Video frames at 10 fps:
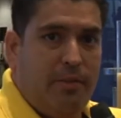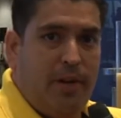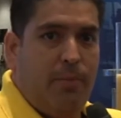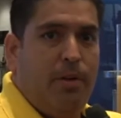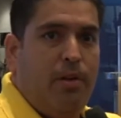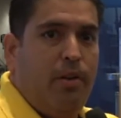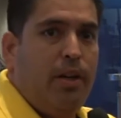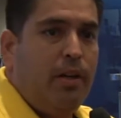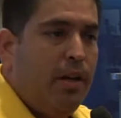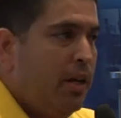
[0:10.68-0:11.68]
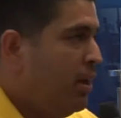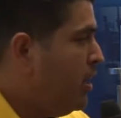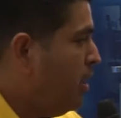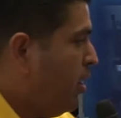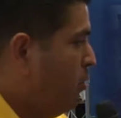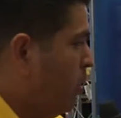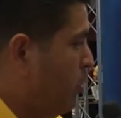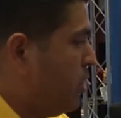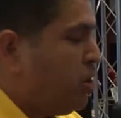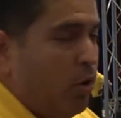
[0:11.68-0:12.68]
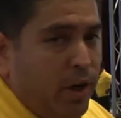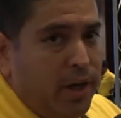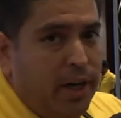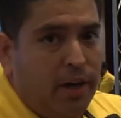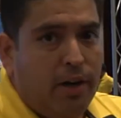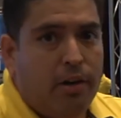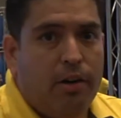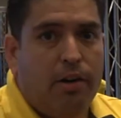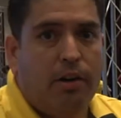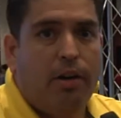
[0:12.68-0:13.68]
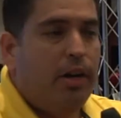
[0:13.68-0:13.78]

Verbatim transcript: Development Unit. What we're showing here